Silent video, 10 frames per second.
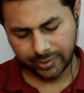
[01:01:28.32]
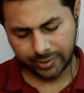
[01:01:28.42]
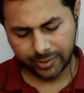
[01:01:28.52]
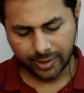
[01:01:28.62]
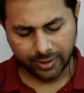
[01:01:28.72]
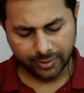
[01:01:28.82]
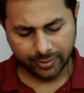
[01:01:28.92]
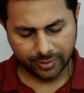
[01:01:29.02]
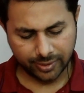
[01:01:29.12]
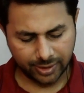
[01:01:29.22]
the
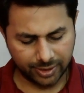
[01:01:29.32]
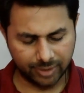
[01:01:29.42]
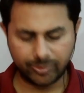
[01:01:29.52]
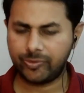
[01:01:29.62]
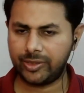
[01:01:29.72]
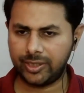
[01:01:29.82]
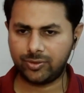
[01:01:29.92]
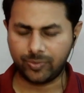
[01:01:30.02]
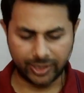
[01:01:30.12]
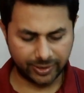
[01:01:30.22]
distance between these 2
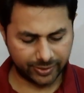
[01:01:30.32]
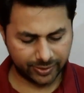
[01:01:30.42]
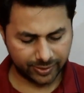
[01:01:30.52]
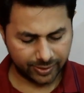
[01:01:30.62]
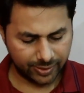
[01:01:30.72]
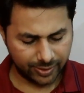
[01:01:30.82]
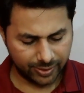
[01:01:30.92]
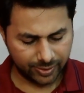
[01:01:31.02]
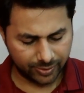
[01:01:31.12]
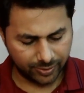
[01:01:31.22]
points.
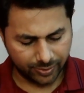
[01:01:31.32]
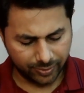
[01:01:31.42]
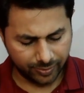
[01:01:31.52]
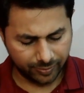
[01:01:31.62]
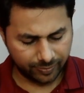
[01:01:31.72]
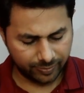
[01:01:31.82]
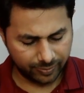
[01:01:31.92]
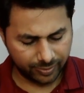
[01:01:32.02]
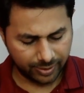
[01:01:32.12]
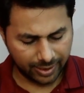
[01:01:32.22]
So
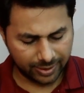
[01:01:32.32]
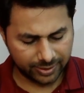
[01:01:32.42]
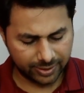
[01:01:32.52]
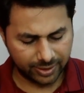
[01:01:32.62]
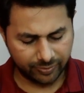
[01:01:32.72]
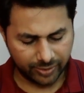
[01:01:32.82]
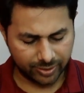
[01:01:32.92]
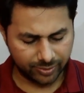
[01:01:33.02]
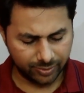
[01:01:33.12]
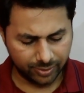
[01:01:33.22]
x is equal
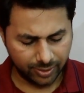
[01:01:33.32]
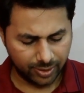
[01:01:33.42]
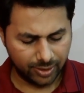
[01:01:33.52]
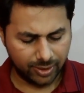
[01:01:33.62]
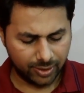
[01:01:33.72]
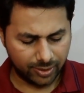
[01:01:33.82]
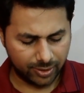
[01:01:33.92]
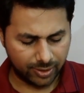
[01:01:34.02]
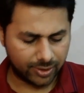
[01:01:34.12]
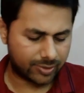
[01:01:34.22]
to,
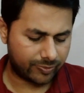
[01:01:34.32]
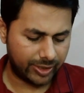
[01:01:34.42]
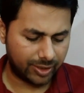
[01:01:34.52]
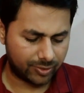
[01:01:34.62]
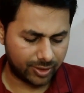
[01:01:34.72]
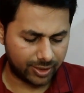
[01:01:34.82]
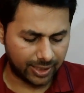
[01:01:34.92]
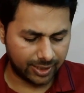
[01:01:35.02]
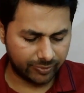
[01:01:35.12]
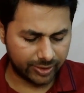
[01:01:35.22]
or we have theta
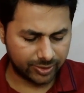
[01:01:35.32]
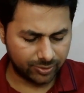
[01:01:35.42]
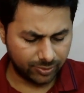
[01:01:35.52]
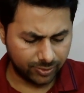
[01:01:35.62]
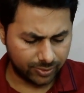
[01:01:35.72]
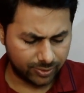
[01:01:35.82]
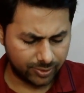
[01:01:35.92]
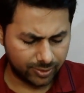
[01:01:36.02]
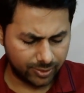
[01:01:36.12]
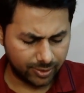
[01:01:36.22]
equals to
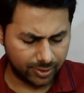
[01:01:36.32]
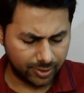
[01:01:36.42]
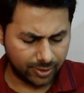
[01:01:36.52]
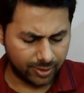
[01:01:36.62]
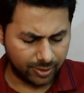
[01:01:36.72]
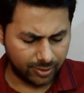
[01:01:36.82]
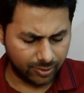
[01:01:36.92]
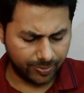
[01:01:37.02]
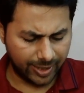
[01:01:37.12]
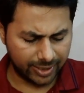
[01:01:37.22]
2
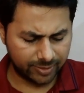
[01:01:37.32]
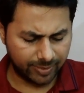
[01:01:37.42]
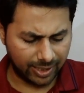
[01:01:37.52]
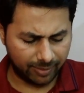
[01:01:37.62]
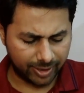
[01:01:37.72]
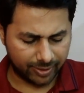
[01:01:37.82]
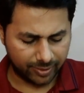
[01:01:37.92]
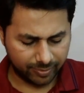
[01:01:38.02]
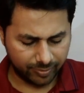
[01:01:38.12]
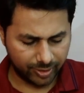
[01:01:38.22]
pi x by lambda,
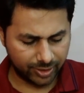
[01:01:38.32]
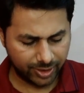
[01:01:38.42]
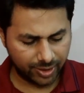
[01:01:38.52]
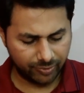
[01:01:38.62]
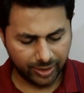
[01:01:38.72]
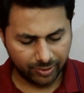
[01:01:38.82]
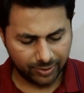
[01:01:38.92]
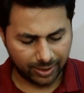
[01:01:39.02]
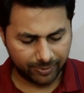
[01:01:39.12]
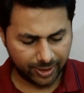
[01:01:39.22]
because here we have
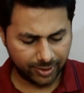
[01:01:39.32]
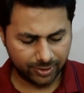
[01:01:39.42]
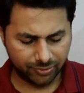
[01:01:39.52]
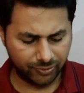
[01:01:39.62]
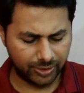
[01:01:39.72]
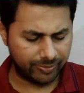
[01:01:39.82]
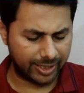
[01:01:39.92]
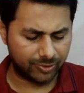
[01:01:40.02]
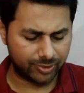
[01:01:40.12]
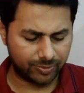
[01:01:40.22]
lambda, so we'll make
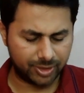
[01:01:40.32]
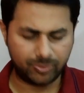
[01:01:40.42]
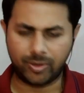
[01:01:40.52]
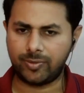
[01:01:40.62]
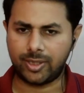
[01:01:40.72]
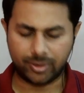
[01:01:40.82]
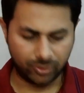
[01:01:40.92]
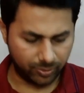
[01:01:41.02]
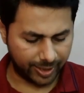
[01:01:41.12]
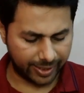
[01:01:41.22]
use of this formula 2
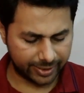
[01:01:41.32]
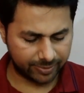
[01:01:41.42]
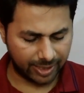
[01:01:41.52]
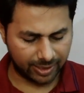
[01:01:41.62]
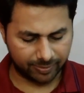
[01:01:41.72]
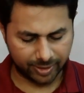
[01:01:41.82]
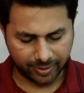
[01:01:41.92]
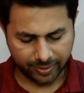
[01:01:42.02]
pi x by lambda.